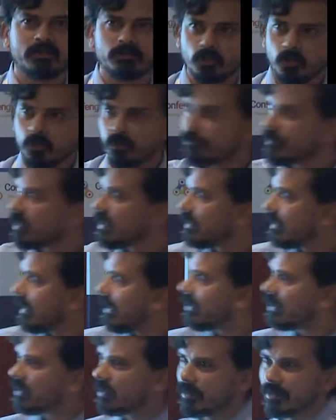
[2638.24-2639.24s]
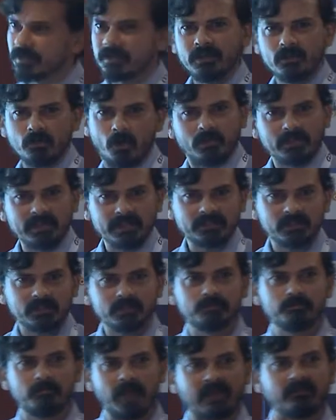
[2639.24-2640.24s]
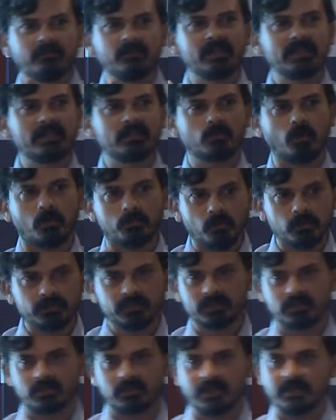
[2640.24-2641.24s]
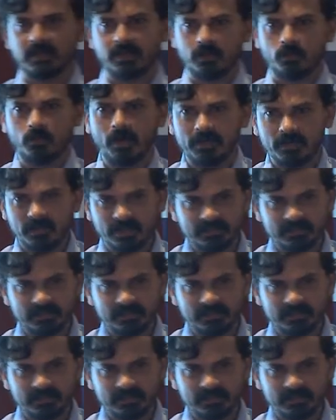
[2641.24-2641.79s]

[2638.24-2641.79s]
So, uh, in all cases, backfilling is almost like a required.